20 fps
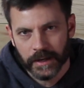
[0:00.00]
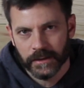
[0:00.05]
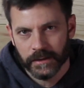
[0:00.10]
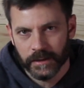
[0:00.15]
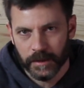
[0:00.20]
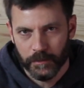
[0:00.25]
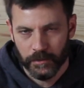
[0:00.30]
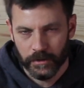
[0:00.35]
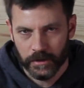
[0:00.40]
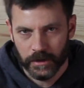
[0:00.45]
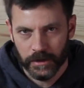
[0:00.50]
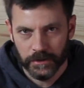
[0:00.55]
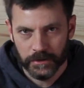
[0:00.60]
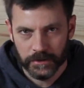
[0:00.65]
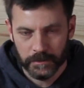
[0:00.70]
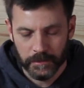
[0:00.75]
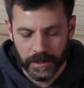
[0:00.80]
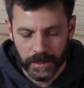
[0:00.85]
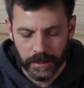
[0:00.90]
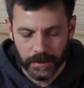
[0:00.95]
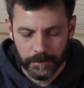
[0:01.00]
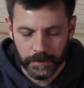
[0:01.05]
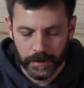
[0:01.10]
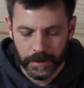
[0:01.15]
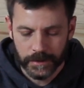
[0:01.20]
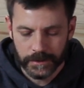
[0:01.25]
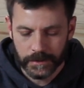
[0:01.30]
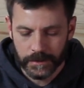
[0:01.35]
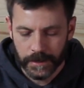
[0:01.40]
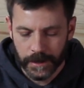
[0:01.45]
that they put on those Media
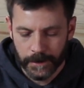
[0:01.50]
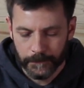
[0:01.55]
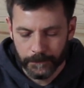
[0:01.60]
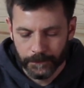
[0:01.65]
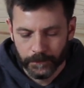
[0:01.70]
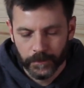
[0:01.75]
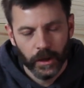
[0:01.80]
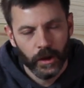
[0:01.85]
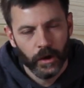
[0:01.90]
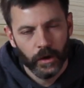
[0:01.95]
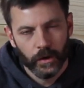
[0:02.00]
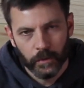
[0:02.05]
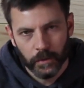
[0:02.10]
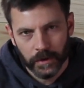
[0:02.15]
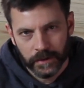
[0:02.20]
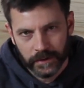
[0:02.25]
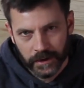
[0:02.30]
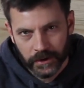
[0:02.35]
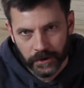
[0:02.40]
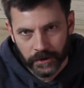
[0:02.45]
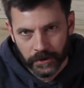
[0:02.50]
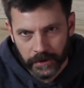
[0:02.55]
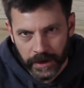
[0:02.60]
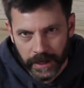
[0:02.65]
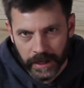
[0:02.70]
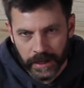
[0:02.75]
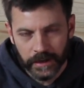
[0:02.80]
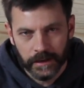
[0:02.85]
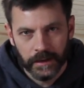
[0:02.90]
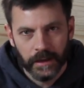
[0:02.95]
Mods. Now, with the Hero
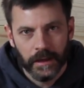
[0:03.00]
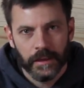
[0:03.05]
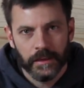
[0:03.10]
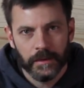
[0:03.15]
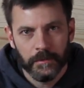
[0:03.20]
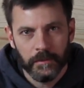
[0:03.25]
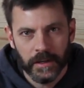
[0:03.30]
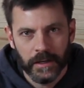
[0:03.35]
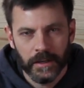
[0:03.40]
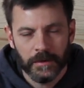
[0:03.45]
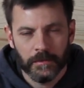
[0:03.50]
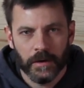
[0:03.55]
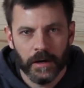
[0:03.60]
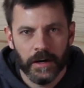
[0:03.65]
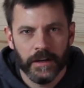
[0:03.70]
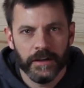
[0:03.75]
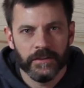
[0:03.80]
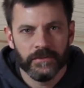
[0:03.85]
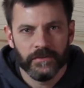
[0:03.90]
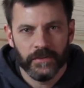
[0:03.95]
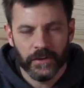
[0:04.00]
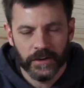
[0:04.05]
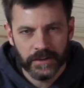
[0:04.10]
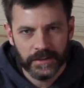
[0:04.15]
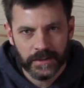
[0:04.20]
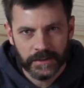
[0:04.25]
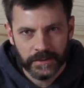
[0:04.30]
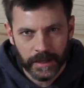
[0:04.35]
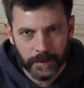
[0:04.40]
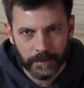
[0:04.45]
8, the Media Mod is very
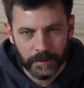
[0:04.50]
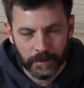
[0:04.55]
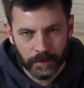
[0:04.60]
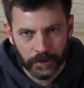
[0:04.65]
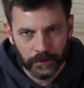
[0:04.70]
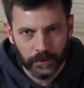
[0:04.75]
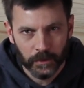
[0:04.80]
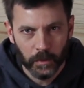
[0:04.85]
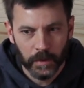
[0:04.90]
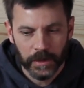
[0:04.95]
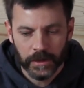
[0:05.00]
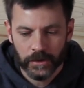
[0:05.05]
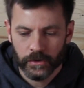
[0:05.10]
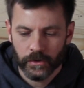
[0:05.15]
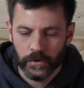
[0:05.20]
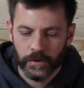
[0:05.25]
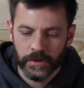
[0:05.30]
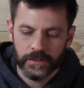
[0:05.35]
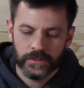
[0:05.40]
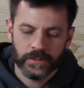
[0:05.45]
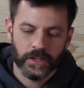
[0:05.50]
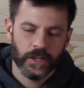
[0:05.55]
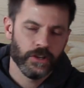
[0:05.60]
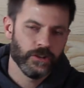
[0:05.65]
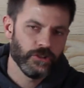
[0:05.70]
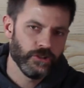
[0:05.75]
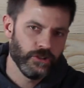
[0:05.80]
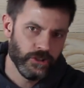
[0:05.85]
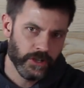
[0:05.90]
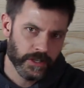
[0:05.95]
susceptible to wind noise,
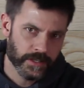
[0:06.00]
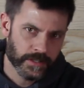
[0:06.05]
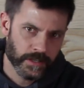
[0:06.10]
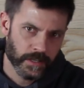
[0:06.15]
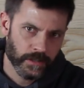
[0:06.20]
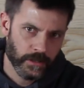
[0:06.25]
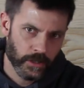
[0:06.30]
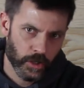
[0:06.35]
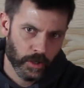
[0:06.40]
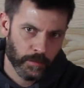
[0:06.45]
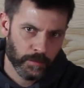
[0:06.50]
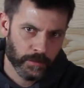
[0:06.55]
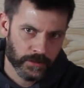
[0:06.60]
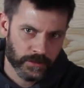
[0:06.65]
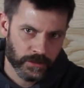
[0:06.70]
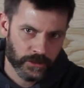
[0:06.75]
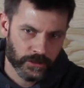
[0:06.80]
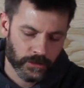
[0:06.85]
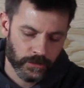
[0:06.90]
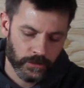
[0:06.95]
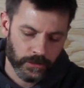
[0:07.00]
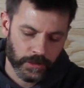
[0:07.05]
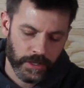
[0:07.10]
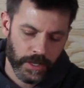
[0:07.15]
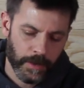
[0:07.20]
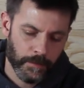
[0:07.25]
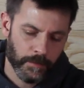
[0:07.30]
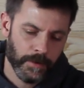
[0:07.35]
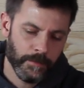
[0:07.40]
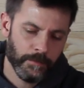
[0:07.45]
just like the GoPro's internal
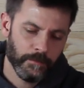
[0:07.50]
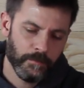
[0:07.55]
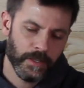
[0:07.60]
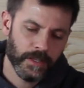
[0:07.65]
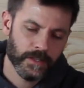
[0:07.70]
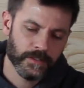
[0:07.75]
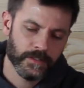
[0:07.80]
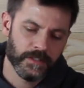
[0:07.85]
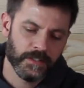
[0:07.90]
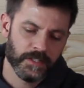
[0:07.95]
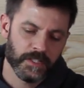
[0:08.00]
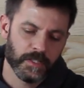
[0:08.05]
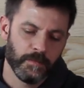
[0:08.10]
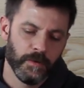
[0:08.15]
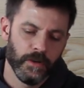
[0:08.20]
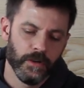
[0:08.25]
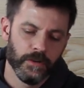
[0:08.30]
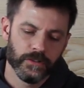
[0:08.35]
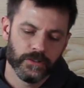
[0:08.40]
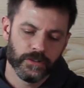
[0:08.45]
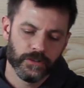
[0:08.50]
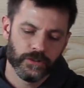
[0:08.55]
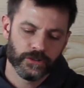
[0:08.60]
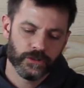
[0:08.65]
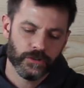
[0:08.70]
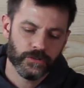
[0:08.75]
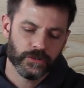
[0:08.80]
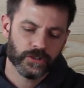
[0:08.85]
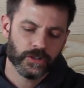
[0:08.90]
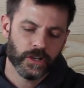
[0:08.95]
camera, because it's exposed. There's
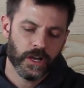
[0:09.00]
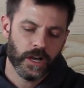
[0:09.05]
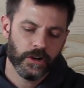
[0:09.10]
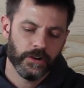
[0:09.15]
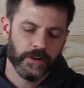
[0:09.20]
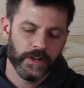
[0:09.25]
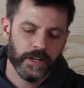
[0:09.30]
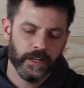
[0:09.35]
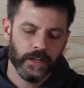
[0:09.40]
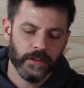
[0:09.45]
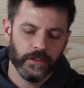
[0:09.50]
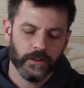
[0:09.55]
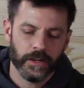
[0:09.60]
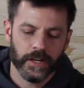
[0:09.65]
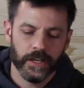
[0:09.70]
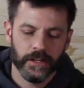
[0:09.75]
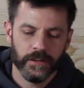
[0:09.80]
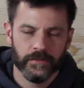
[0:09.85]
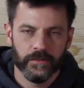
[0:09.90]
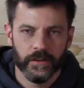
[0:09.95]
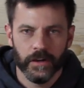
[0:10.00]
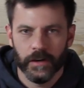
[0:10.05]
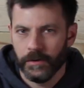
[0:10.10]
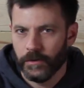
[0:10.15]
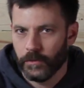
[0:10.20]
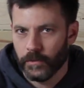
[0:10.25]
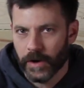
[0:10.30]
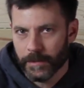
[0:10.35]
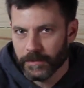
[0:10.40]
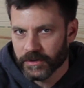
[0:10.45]
no sock or any other kind of
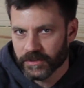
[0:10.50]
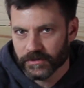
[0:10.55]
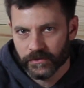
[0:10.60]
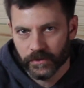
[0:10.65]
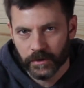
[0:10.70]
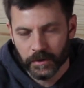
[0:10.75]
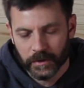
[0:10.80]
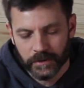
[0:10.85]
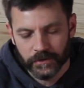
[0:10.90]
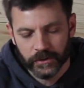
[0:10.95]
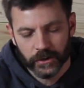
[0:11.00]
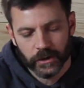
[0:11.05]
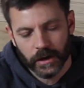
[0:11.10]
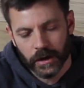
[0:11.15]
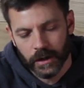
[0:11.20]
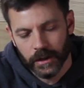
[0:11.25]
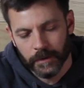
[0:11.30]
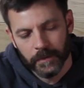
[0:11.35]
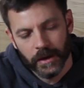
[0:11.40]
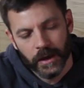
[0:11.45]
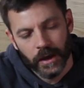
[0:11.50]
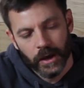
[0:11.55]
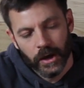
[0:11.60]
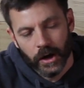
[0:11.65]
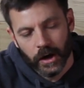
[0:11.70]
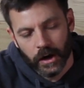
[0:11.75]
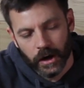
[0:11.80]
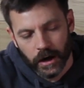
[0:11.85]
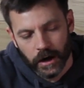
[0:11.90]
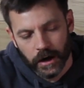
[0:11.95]
rabbit's foot, whatever you call them,
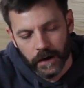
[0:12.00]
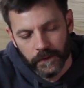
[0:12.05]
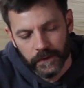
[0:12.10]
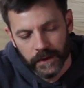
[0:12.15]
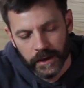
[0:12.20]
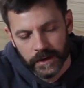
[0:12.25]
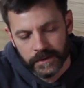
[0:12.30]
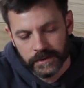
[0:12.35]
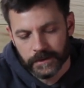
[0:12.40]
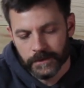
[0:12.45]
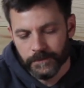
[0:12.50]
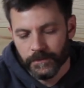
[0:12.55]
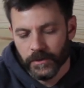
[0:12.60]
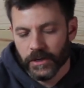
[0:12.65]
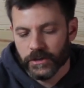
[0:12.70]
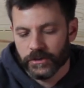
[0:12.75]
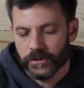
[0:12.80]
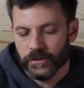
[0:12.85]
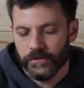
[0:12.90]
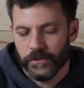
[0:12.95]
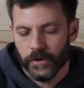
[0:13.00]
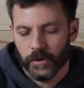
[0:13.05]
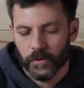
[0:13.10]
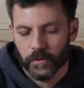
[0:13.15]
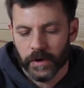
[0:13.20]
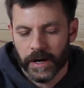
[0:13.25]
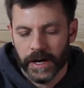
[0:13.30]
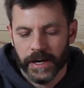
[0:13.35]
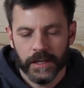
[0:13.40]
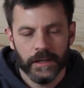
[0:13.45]
on this. So if you're
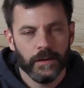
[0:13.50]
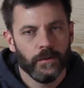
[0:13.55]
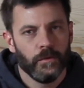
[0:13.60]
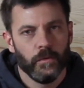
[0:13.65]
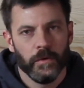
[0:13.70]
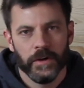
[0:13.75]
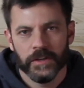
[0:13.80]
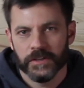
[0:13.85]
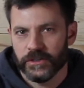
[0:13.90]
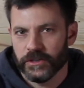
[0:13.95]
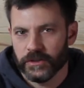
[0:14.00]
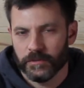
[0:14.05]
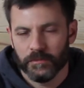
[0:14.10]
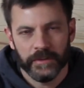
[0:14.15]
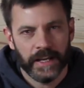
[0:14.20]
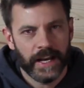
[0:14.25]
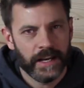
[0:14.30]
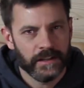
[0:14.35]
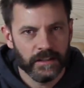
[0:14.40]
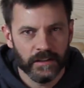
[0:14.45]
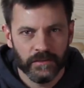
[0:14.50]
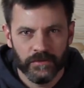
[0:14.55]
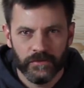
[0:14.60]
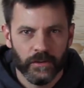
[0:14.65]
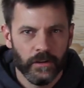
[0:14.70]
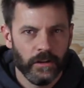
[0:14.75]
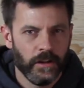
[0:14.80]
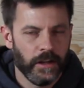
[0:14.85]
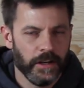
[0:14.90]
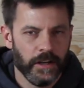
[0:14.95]
riding, wind's just blasting
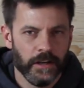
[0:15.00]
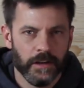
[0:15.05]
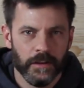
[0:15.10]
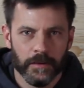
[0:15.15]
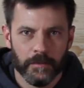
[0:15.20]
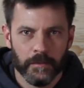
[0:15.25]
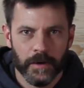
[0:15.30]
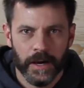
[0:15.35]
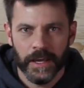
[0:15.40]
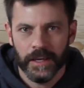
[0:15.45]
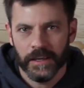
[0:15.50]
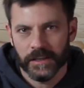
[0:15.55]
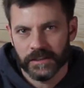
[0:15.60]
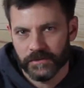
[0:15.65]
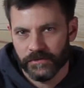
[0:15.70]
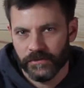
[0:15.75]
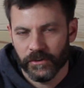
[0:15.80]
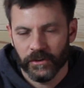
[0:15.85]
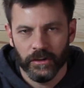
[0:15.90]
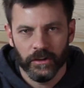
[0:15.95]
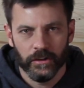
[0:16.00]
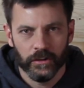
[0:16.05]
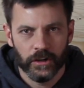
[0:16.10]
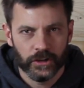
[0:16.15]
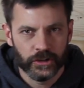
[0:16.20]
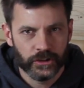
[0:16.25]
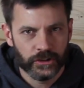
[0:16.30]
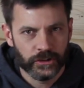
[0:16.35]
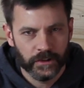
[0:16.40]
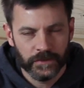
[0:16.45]
full on into the mic, it's a fairly
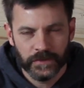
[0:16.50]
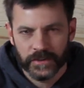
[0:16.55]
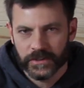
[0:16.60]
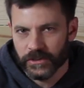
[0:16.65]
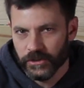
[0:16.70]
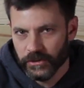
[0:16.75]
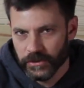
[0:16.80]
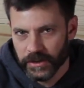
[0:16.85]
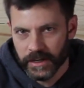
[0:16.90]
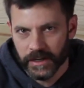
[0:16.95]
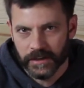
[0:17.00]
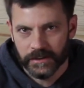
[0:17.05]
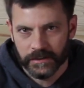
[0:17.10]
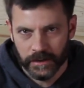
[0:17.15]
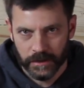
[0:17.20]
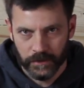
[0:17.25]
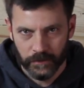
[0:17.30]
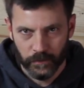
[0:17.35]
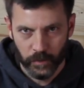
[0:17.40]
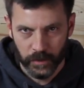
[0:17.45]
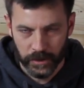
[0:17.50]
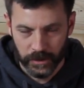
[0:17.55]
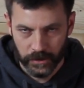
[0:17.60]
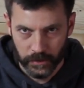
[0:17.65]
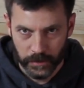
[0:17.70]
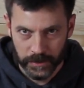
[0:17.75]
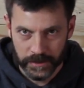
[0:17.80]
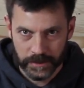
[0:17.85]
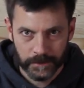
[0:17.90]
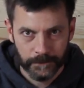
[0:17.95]
large surface, you'll get a ton of wind
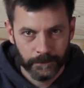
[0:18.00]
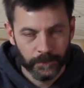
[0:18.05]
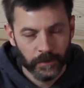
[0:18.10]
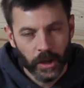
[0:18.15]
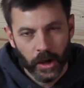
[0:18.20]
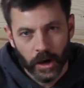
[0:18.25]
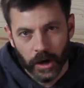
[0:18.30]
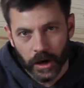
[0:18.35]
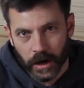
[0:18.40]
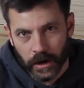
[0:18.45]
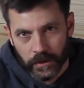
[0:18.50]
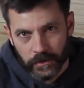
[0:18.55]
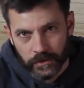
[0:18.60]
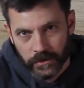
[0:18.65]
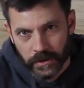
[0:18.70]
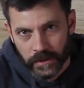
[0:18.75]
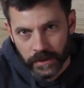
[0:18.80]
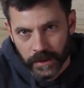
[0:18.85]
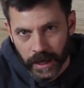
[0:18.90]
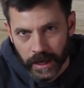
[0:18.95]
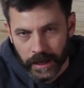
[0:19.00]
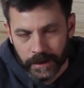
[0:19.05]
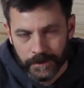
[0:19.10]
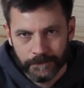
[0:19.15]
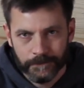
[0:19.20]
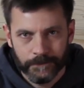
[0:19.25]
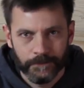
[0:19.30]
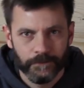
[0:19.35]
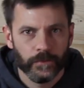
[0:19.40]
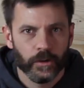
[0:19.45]
noise. Other than that,
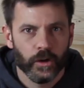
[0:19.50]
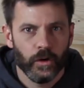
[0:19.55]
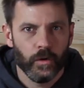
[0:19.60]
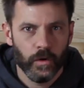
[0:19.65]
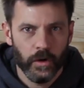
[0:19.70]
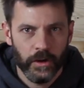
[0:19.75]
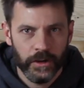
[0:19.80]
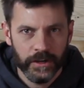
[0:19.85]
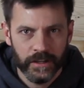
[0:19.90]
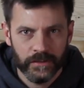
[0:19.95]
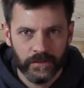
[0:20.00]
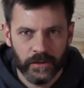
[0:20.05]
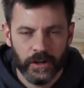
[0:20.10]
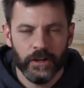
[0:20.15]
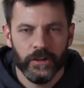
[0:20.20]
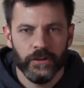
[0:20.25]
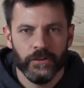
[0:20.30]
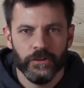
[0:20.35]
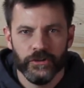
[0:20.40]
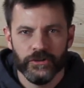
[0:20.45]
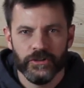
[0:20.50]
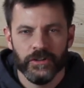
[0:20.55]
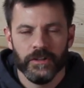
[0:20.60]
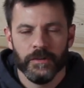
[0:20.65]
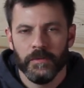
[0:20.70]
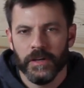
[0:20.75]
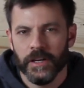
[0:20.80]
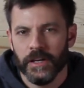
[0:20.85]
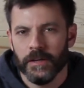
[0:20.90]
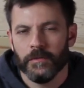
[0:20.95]
quality of audio using
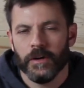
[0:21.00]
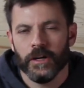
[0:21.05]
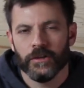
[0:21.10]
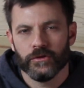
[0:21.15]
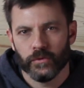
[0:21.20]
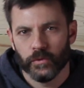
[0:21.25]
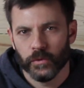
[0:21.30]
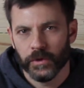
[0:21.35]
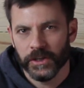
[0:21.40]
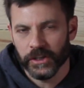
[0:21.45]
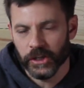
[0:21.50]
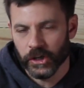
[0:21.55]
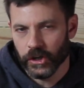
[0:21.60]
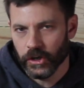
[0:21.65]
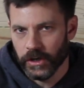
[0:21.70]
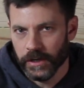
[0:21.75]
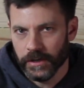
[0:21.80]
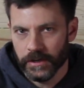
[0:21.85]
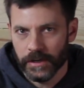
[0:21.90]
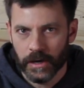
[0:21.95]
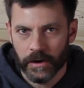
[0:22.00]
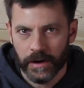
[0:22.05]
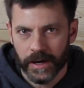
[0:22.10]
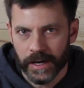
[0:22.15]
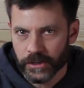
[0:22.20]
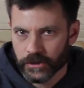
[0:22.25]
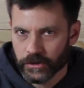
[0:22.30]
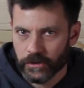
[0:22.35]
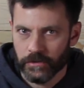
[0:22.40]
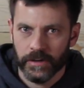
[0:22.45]
the Media Mod's really good. Now,
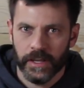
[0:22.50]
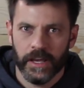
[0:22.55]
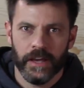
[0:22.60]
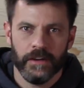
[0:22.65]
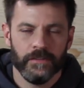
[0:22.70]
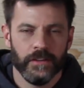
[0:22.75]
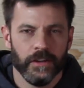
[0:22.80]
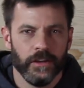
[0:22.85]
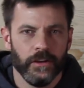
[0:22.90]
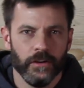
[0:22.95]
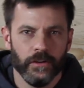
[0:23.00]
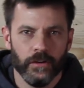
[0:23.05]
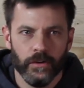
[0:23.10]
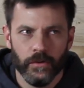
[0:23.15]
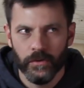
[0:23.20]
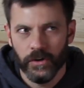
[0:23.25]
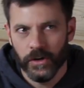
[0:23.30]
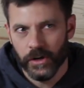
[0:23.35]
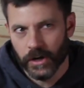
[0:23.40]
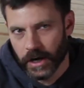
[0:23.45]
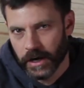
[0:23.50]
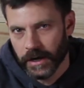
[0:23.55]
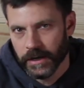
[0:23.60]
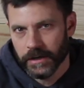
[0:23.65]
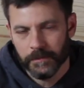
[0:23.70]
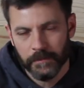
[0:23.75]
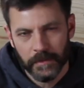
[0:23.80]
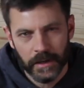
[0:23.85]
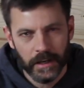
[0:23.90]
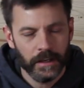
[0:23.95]
I don't have the Hero
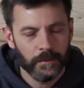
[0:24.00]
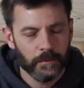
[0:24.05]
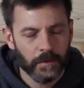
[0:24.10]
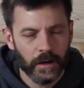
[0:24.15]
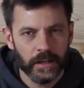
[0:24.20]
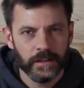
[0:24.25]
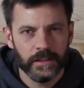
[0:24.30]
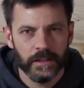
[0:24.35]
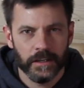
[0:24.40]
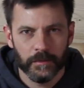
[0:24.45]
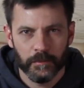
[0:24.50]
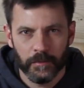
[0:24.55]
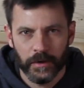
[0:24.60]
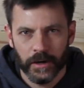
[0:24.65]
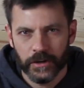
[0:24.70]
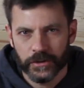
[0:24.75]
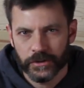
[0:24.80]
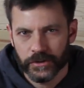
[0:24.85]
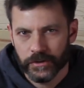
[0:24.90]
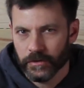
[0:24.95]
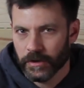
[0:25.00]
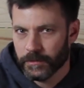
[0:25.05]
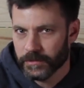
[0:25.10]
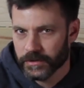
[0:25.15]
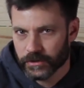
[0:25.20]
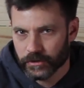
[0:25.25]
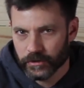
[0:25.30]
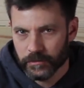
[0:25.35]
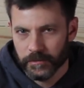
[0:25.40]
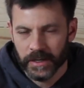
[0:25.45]
9 Media Mod to compare to. I'm
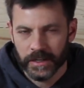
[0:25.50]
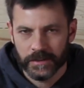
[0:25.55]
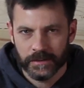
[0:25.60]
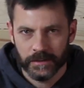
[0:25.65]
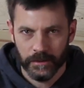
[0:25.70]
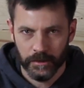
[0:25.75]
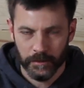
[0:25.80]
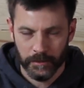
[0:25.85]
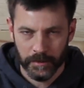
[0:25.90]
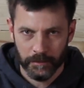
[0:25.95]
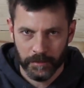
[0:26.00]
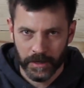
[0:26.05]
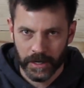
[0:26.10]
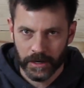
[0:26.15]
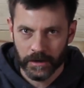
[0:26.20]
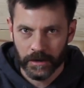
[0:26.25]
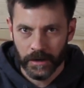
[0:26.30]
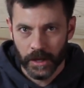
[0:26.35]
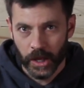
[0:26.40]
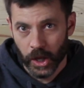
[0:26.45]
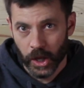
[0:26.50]
assuming it's a little bit better.